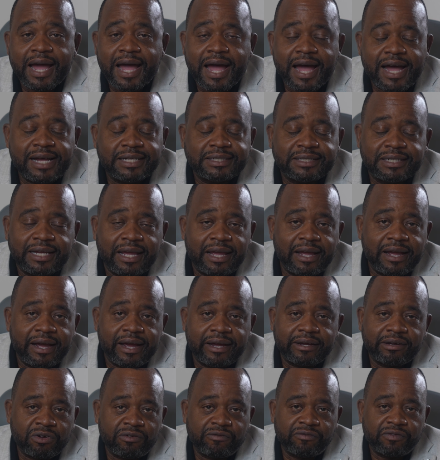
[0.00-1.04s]
Ask
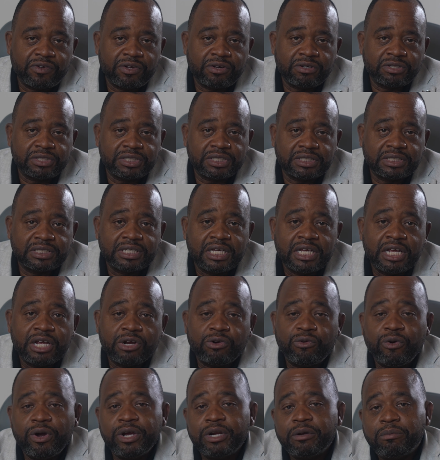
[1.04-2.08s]
AI configures it.
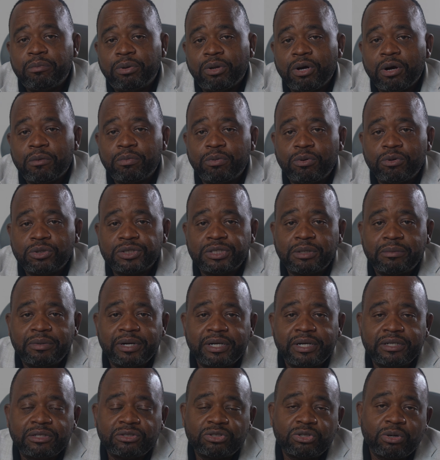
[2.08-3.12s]
Create a blog post
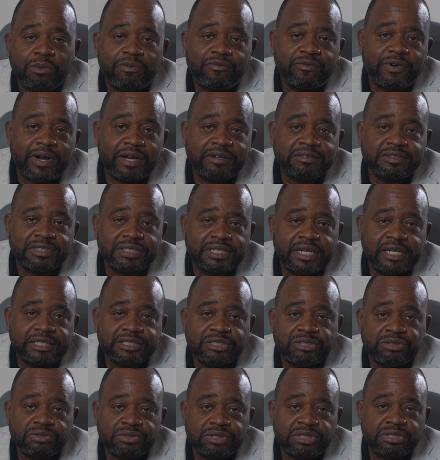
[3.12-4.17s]
about the top 5
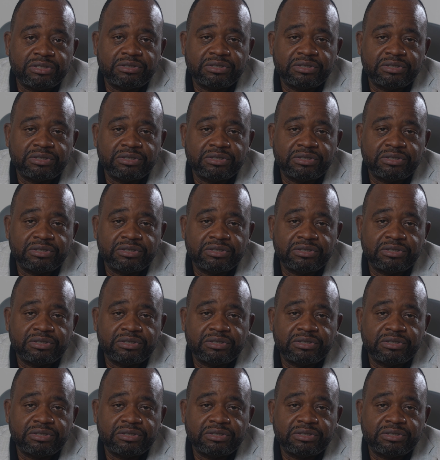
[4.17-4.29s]
signs you need